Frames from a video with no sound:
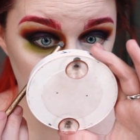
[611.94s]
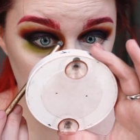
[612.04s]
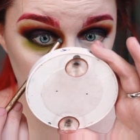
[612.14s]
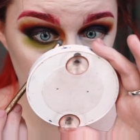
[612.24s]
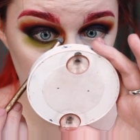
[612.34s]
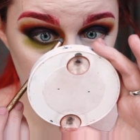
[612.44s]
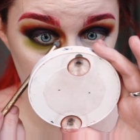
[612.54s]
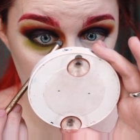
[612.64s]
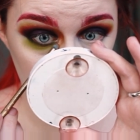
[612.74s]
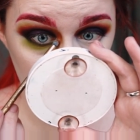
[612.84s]
if
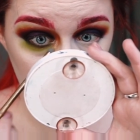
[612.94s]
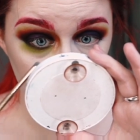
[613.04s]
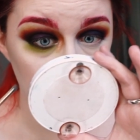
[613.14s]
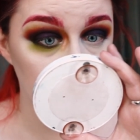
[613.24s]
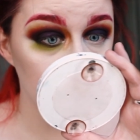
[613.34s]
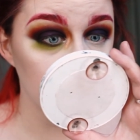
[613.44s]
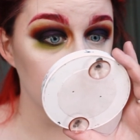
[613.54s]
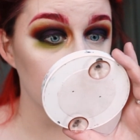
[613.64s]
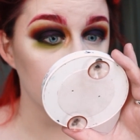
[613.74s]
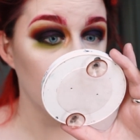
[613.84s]
your
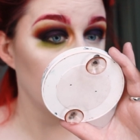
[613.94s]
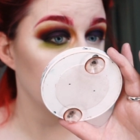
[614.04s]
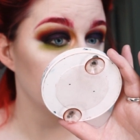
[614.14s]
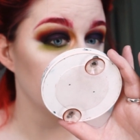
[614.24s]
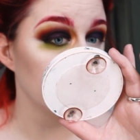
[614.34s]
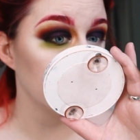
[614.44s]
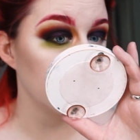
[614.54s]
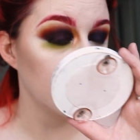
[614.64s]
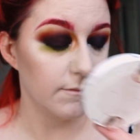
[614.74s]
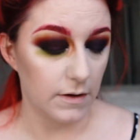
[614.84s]
shimmers have like
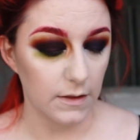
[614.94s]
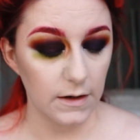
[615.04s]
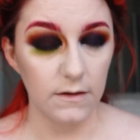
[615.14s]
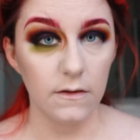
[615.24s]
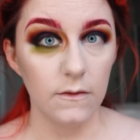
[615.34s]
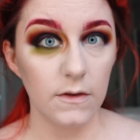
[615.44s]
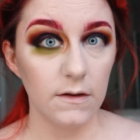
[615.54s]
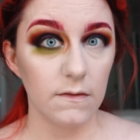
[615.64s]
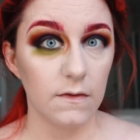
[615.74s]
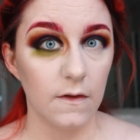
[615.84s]
the ability to do
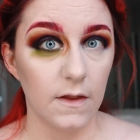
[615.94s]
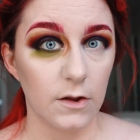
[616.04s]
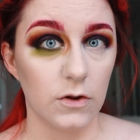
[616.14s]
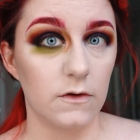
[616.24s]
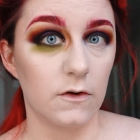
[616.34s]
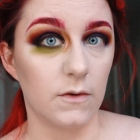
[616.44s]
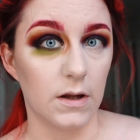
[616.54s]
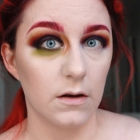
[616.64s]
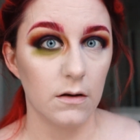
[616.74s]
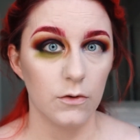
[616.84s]
this, then they should do
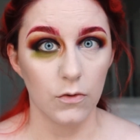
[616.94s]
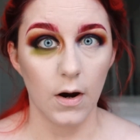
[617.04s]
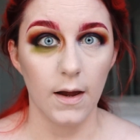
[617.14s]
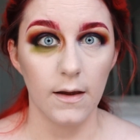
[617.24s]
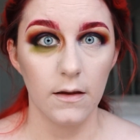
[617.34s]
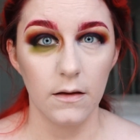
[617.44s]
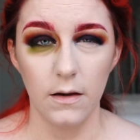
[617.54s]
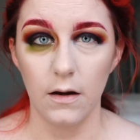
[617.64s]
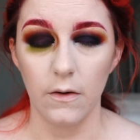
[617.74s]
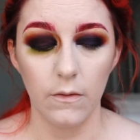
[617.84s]
it dry,
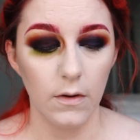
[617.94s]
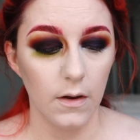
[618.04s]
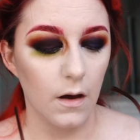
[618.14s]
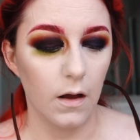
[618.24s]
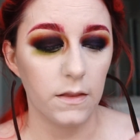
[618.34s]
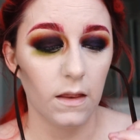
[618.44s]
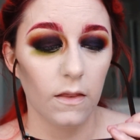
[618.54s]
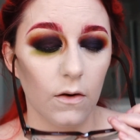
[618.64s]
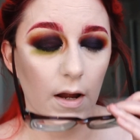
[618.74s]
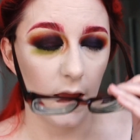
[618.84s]
you know? On the
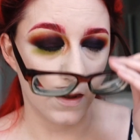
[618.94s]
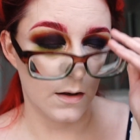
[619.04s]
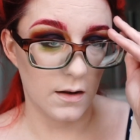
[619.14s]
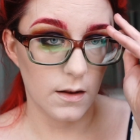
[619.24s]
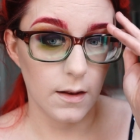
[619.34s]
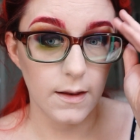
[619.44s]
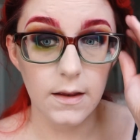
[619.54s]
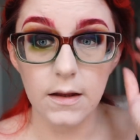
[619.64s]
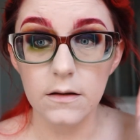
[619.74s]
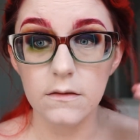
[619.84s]
other hand,
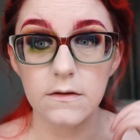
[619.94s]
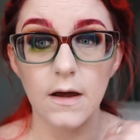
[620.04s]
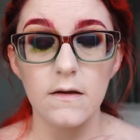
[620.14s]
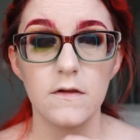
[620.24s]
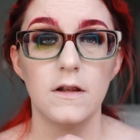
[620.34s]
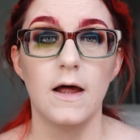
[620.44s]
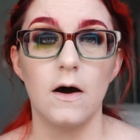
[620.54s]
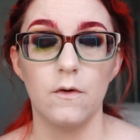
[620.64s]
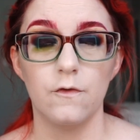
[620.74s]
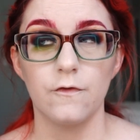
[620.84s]
it does
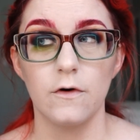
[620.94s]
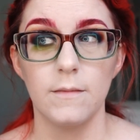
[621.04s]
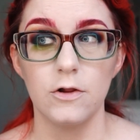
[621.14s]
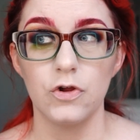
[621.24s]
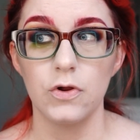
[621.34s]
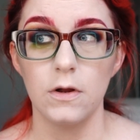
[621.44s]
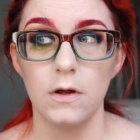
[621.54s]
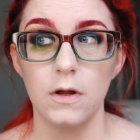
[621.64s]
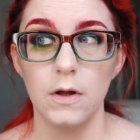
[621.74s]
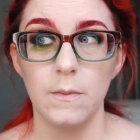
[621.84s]
allow for a much
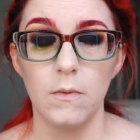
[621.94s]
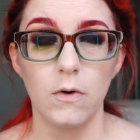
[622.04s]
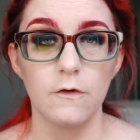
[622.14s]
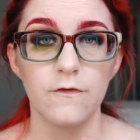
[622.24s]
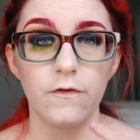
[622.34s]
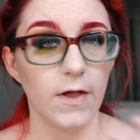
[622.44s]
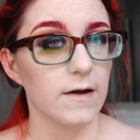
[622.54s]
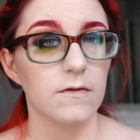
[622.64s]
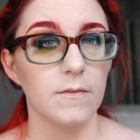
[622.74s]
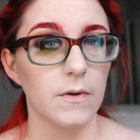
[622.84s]
more
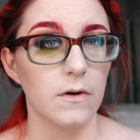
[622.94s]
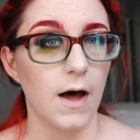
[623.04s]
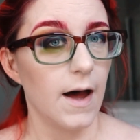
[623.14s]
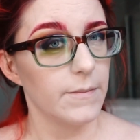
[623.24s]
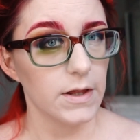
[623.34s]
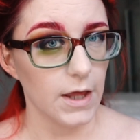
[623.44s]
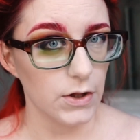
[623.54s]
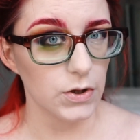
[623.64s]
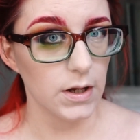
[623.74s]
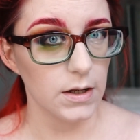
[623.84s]
flexible
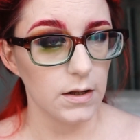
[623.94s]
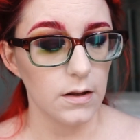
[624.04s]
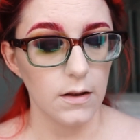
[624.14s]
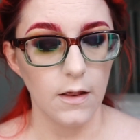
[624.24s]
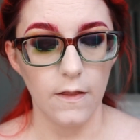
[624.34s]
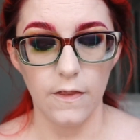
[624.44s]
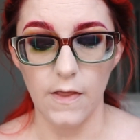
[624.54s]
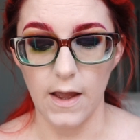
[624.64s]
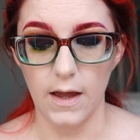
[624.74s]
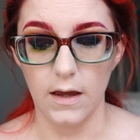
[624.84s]
application
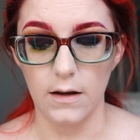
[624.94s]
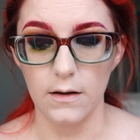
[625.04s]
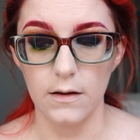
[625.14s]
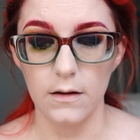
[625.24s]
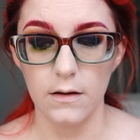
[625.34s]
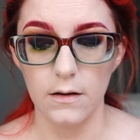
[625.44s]
than